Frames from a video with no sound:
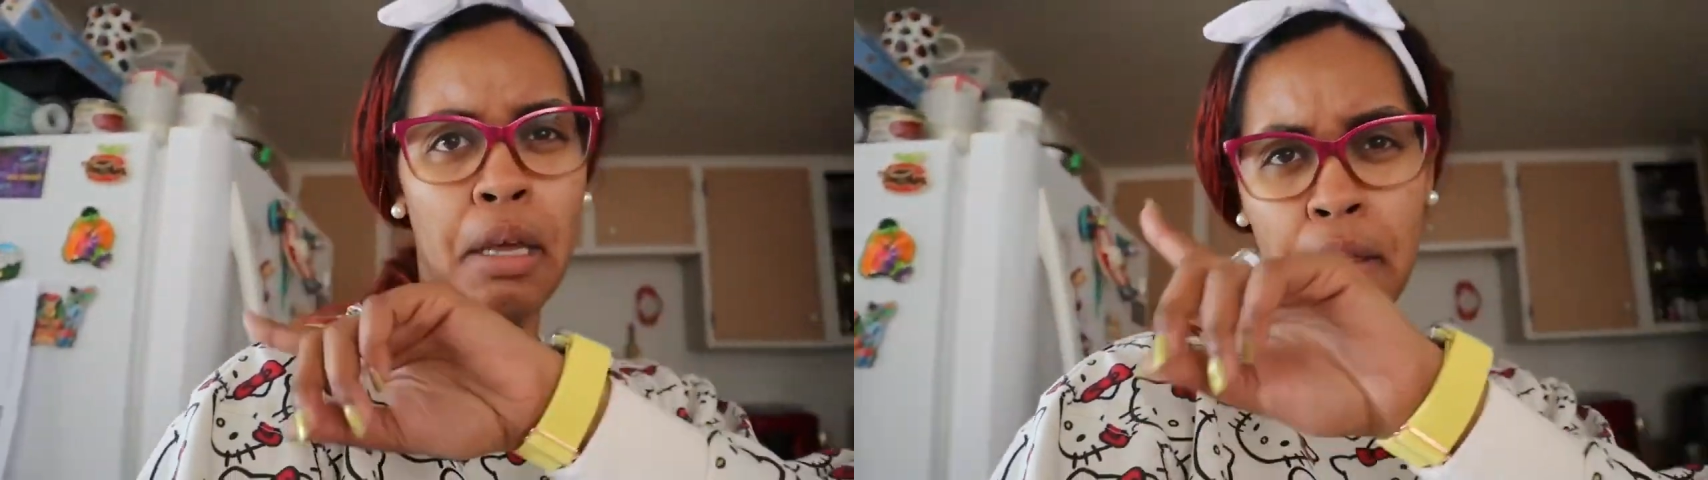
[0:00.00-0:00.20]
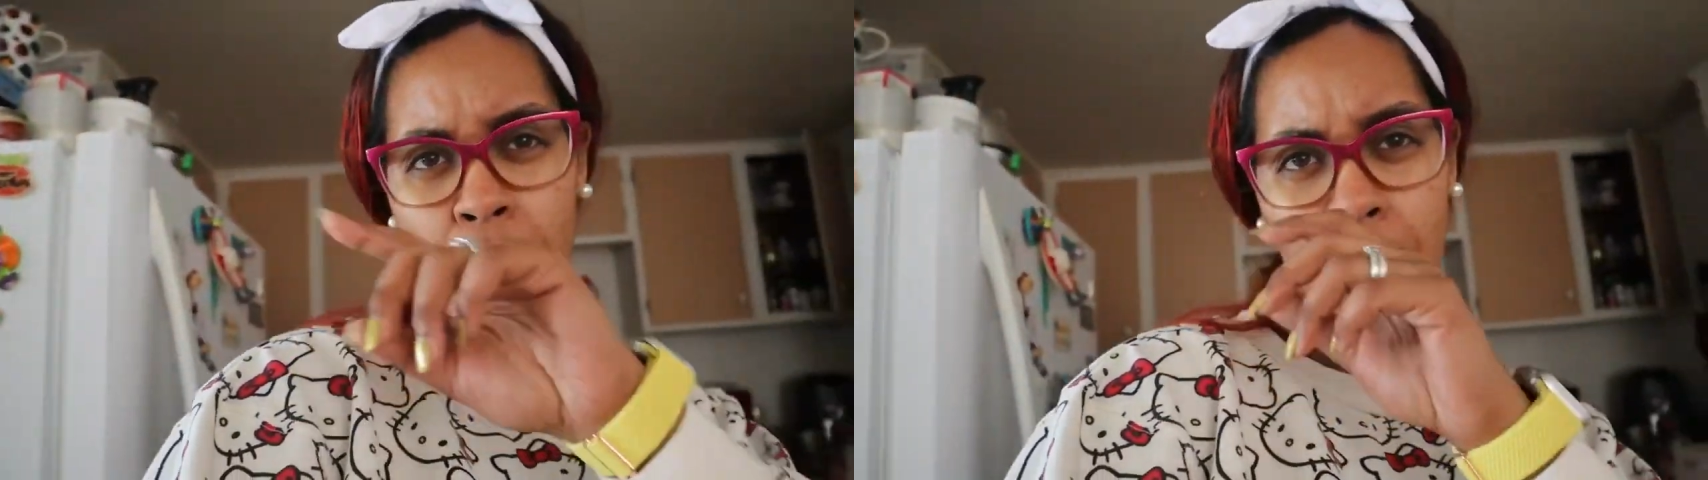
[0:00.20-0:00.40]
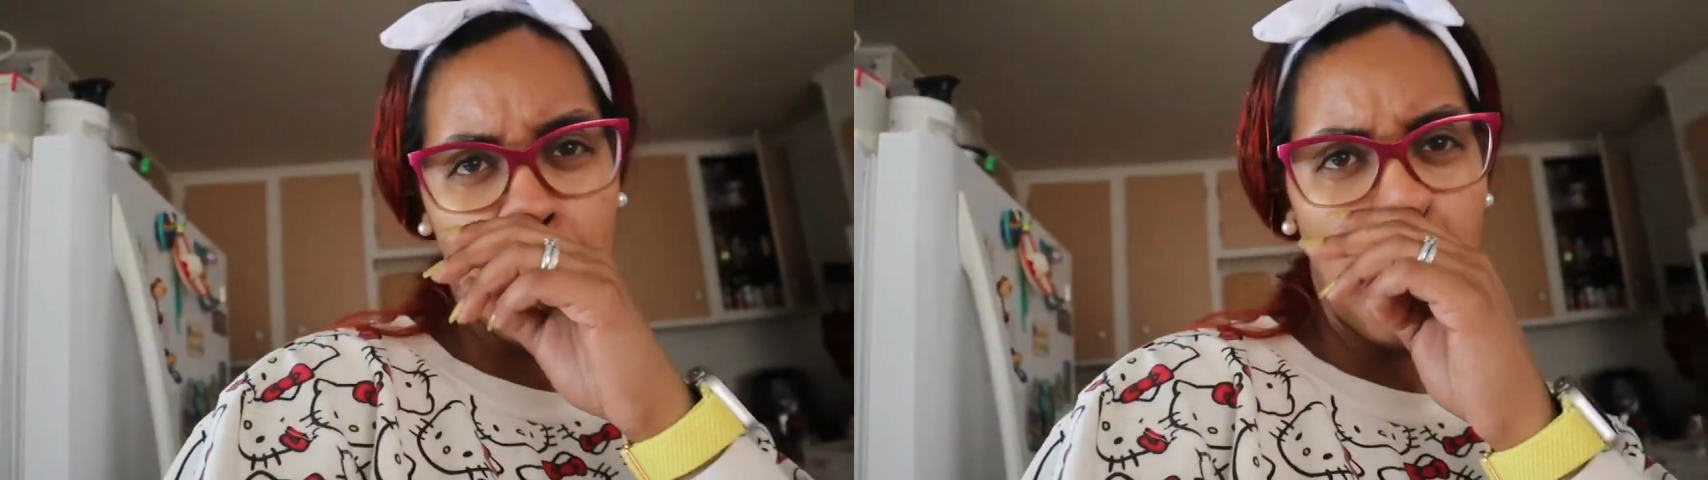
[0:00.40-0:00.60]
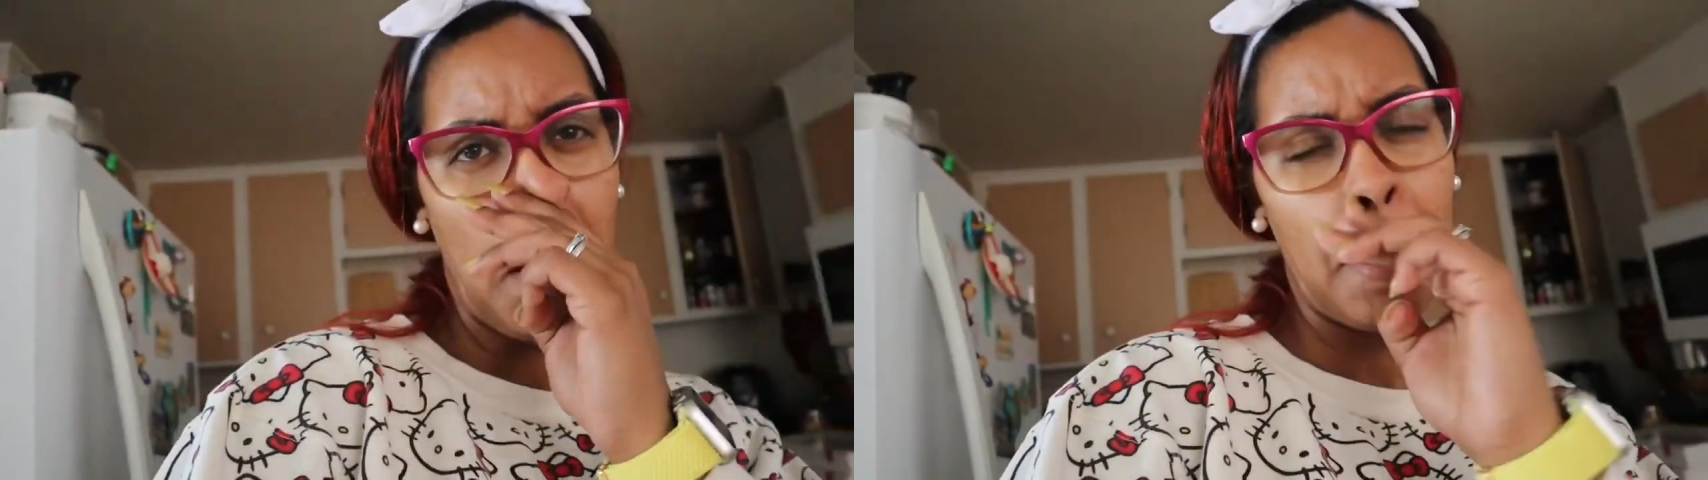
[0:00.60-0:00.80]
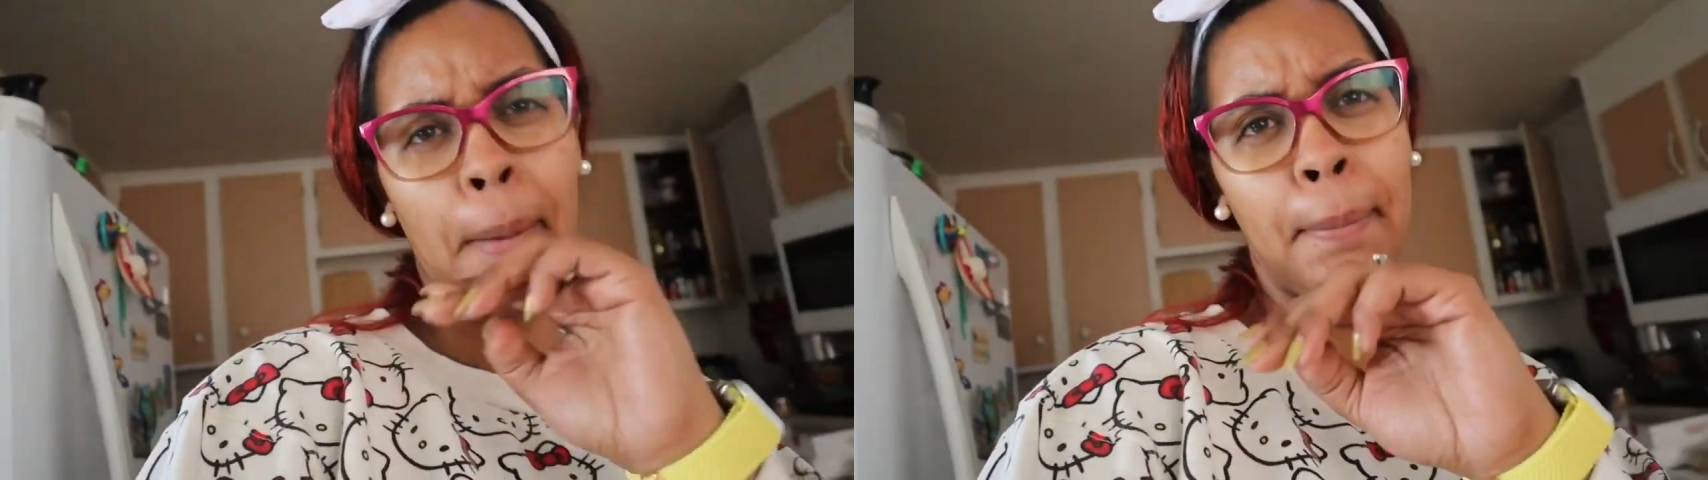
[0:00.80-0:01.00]
in the
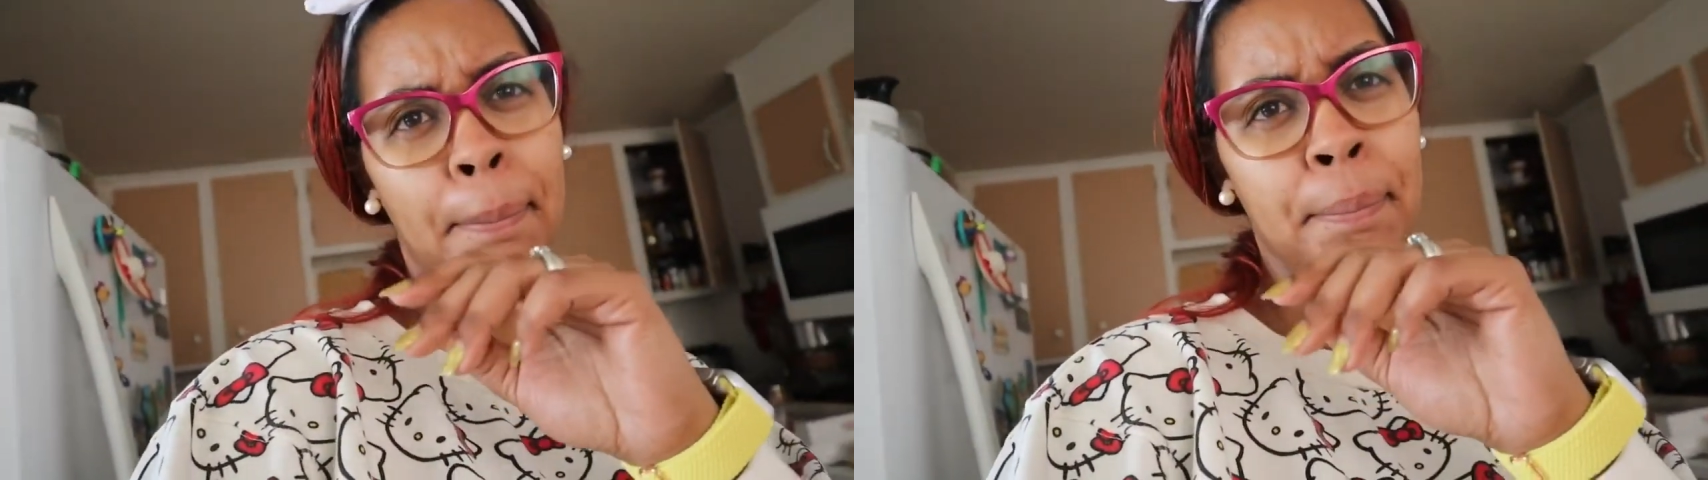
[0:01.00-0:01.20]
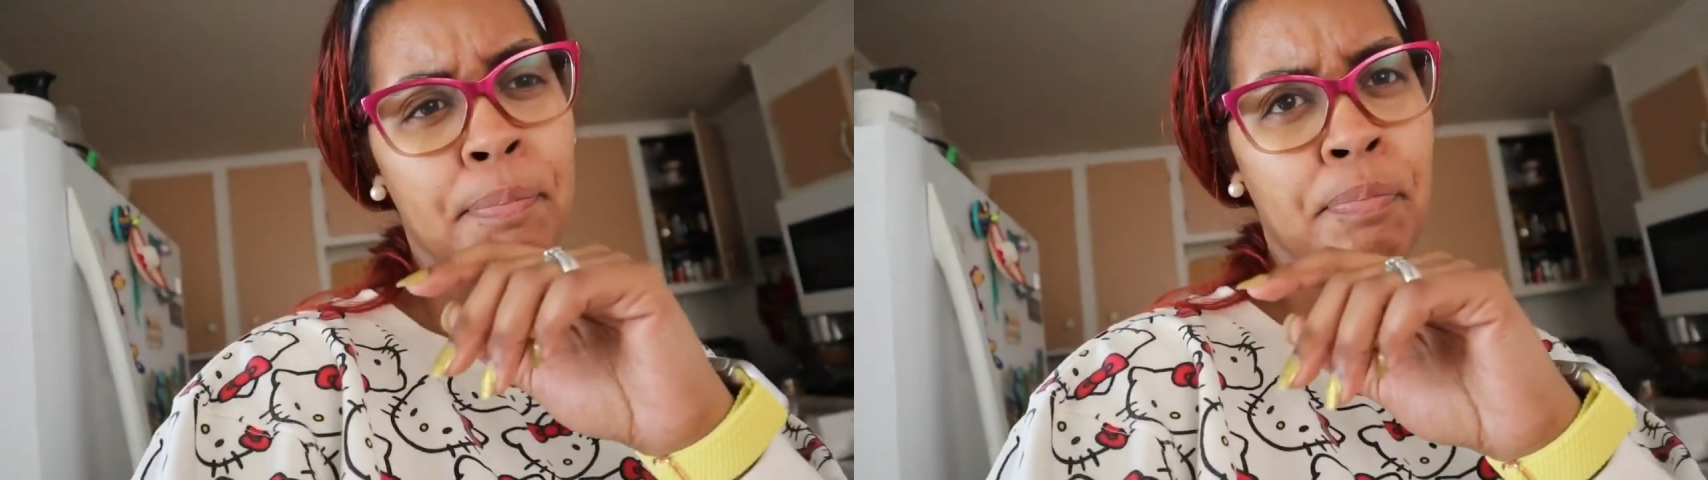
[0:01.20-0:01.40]
um,